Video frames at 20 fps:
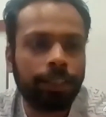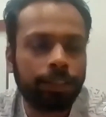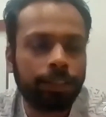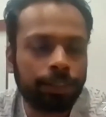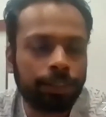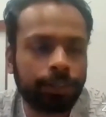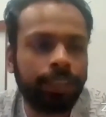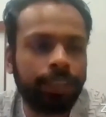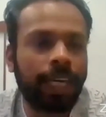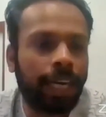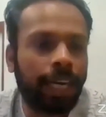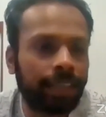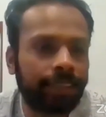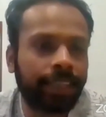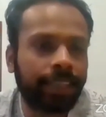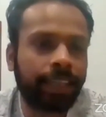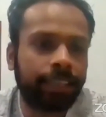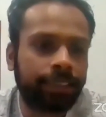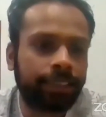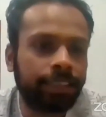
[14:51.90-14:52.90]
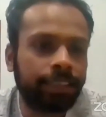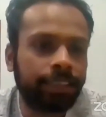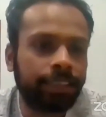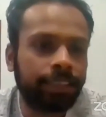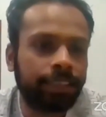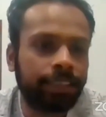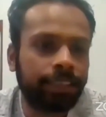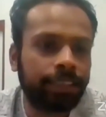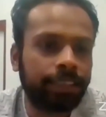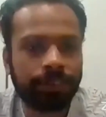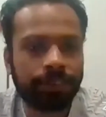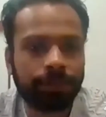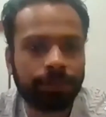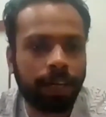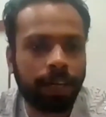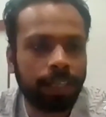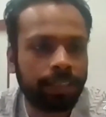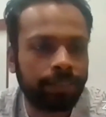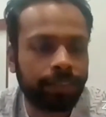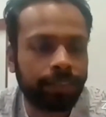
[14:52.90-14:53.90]
So yeah, that is the story of
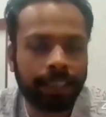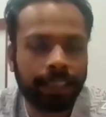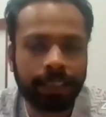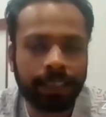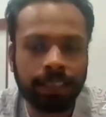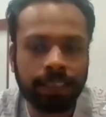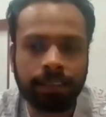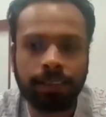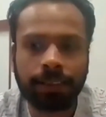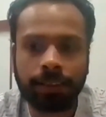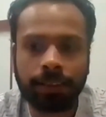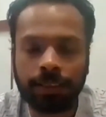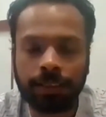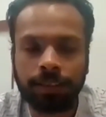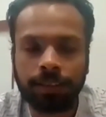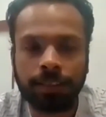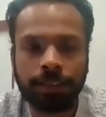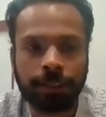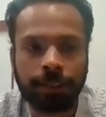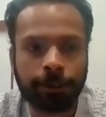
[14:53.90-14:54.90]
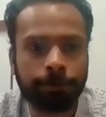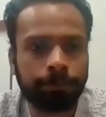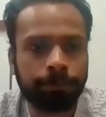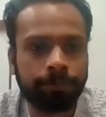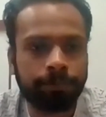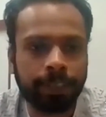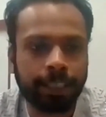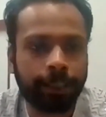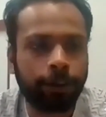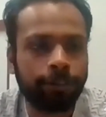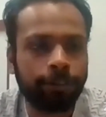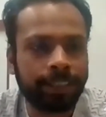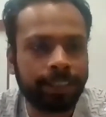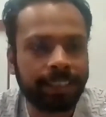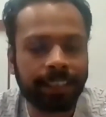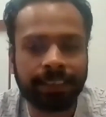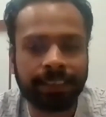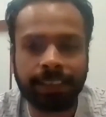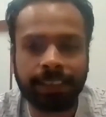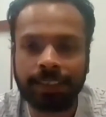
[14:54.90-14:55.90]
Smartivity. It offers
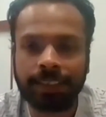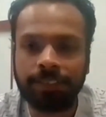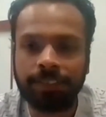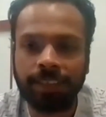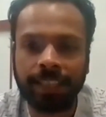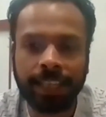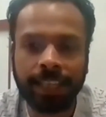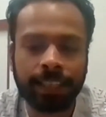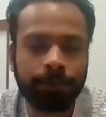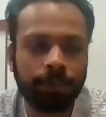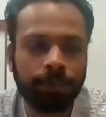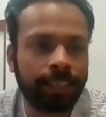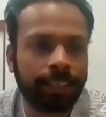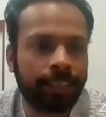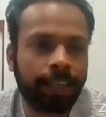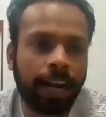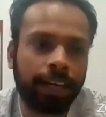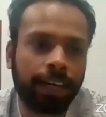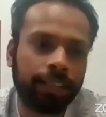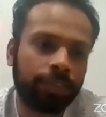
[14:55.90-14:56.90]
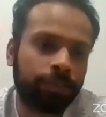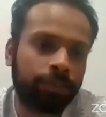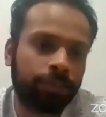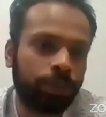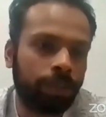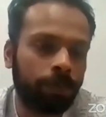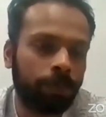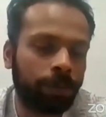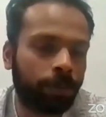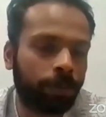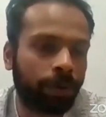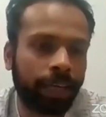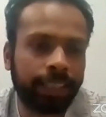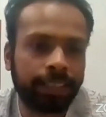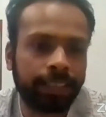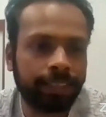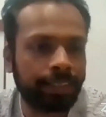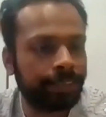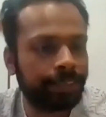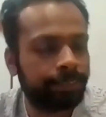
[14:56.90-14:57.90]
constructive engagement at an affordable
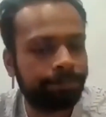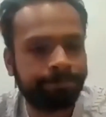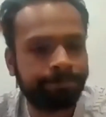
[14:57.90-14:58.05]
price.